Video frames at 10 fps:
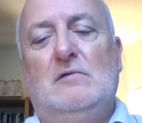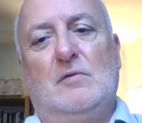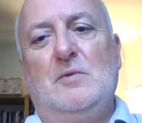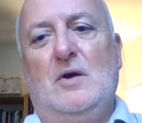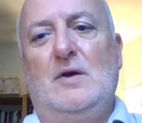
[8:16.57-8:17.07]

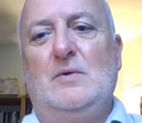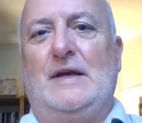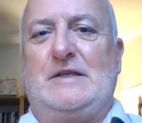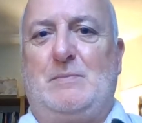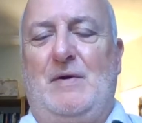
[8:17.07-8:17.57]
from your own
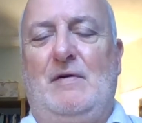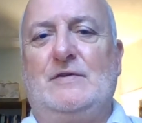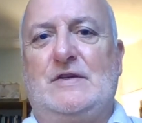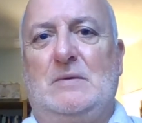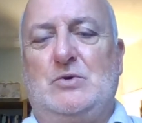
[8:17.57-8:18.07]

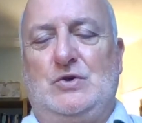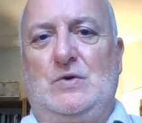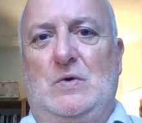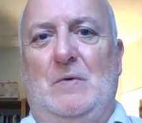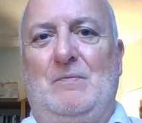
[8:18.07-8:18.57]
experience, I'm
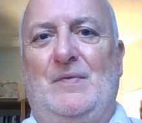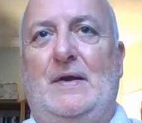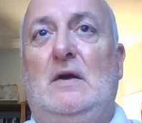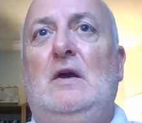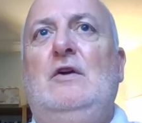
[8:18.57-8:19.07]
sure.
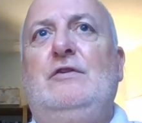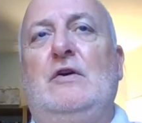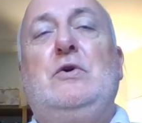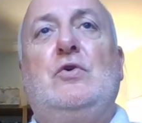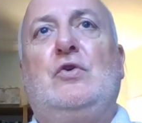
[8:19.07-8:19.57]
So
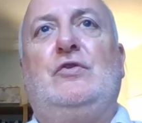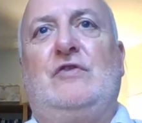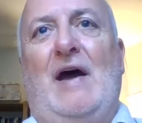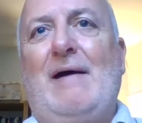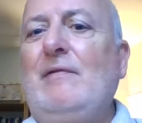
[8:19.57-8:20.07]
you could
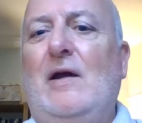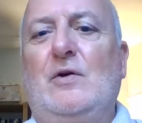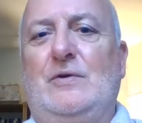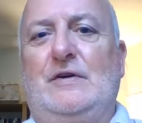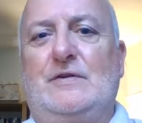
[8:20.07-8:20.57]

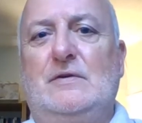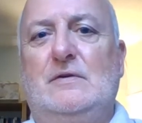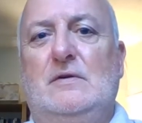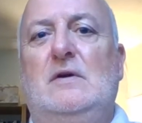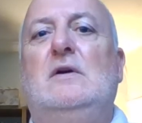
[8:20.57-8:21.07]
download it,
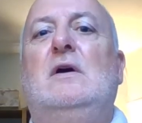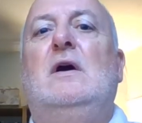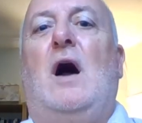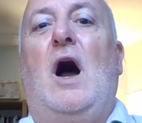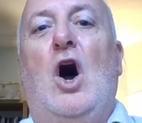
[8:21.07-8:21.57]

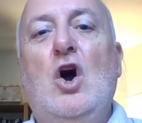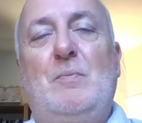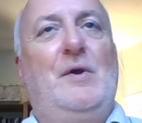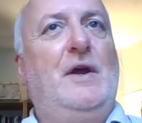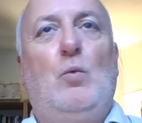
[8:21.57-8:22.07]

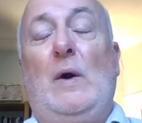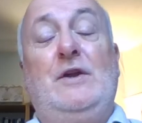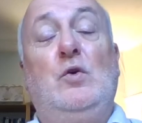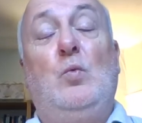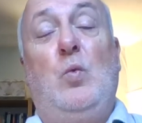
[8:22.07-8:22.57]
open it when
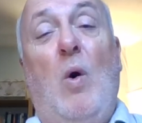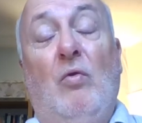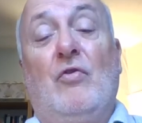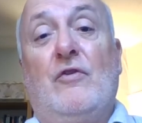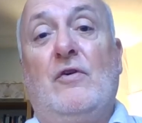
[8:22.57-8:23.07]
you
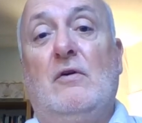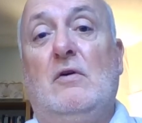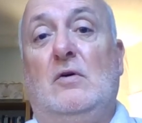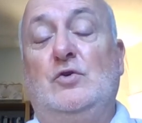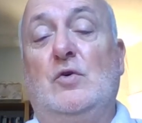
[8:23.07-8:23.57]
want
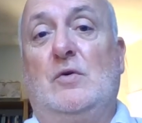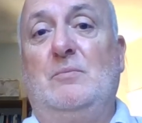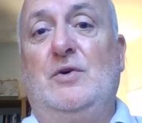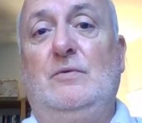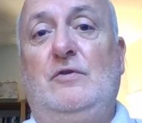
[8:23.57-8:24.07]
on your
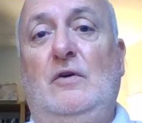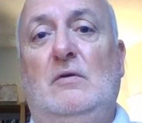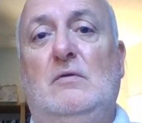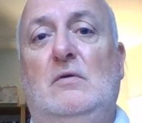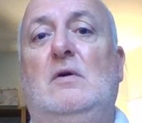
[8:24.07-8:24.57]
computer,
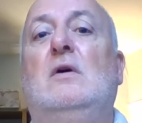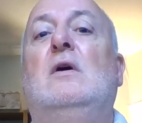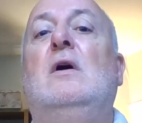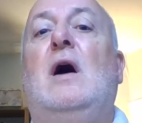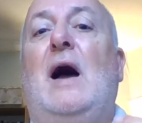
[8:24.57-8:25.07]

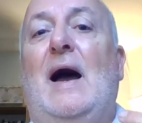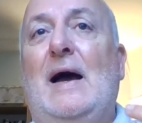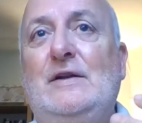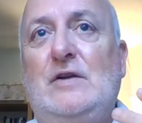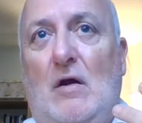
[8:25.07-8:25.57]

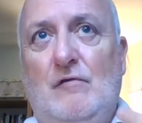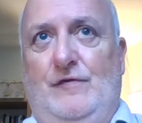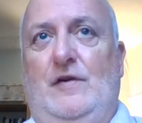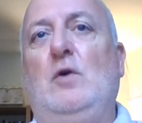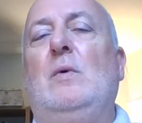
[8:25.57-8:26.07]
and
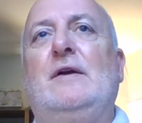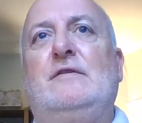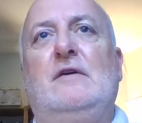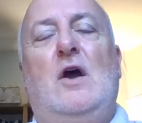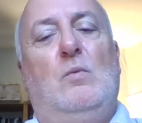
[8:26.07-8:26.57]
view it
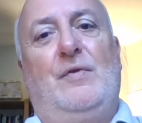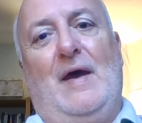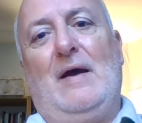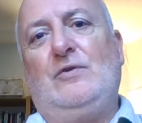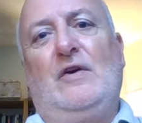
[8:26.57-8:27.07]

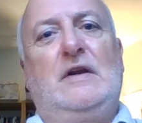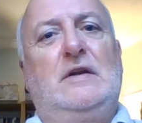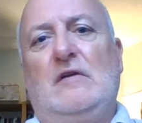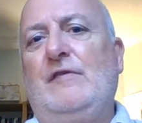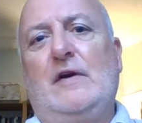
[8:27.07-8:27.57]
without any
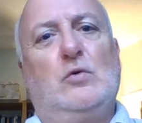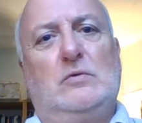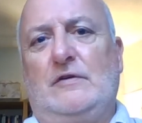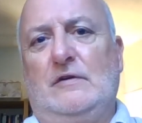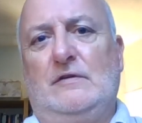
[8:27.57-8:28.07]

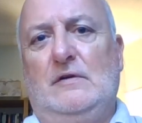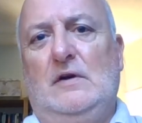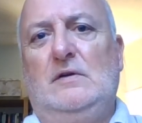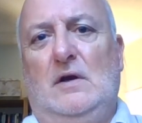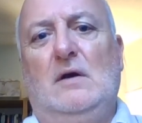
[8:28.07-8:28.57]
difficulties.
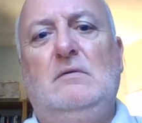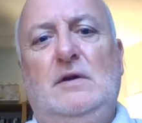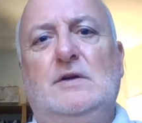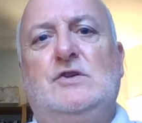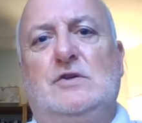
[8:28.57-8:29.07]
The
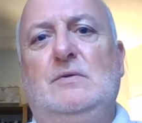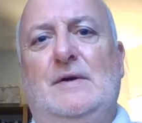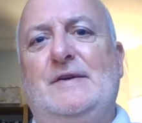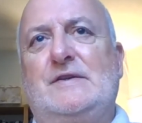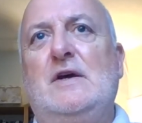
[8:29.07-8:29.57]
only issue
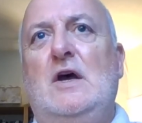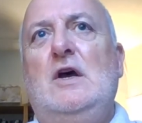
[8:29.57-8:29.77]
is